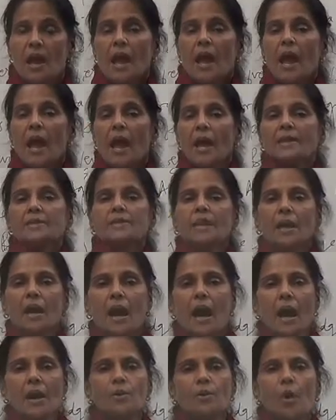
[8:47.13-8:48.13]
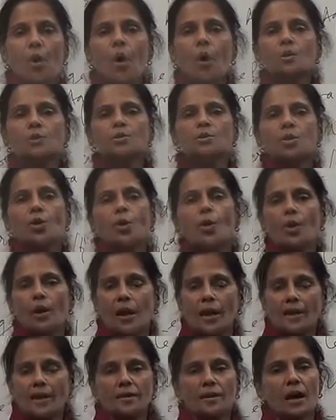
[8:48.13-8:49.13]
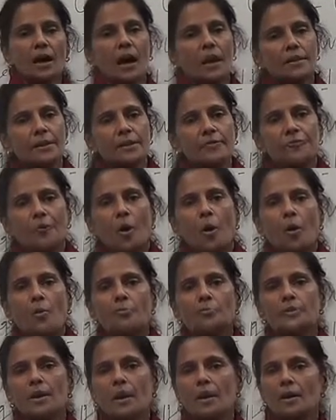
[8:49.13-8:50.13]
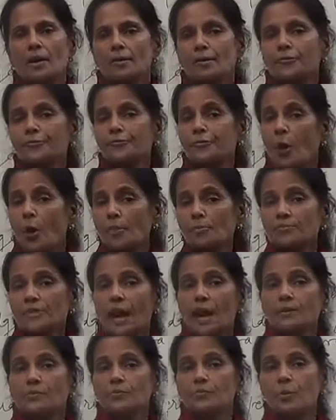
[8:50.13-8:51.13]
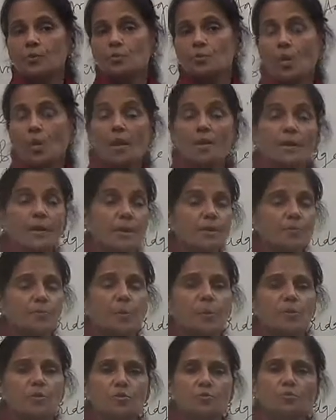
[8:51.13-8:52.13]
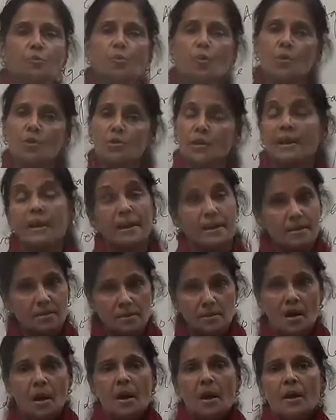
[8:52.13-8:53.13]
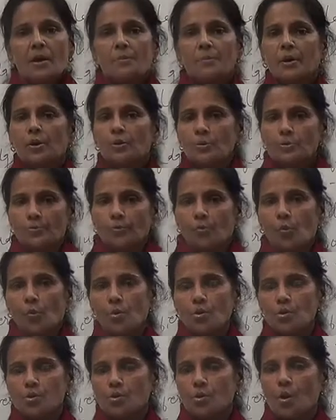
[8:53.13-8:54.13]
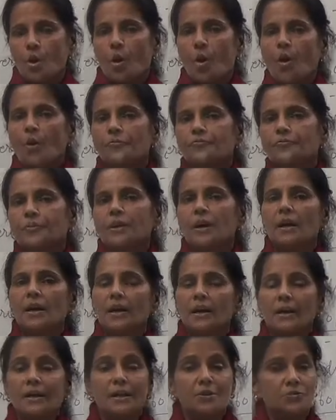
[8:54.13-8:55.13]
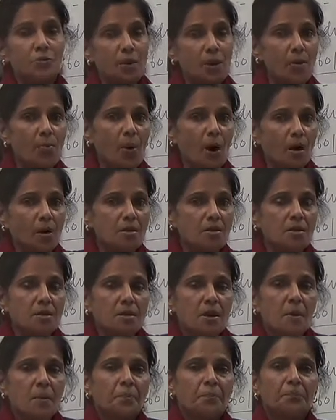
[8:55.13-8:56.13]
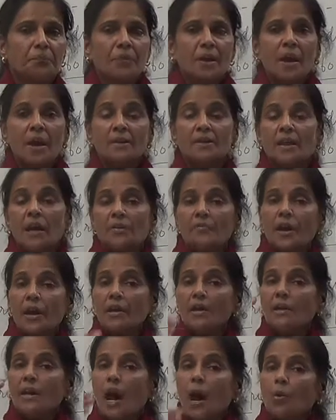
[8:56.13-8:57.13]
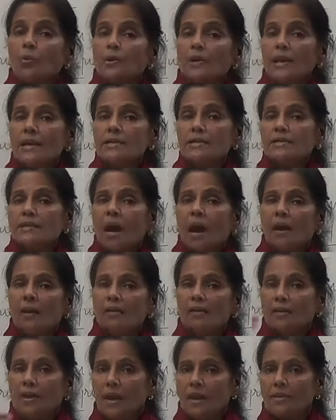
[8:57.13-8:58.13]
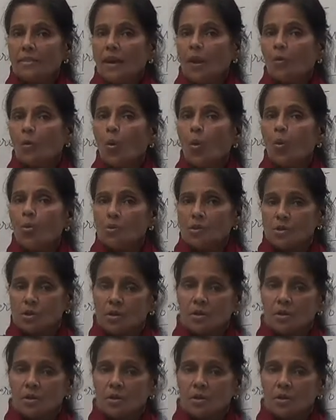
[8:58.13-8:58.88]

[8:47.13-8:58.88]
and they are also in the other form, the form that was called lyrics because most lyrics, because most of the literary works, uh, they were loudly sung in the court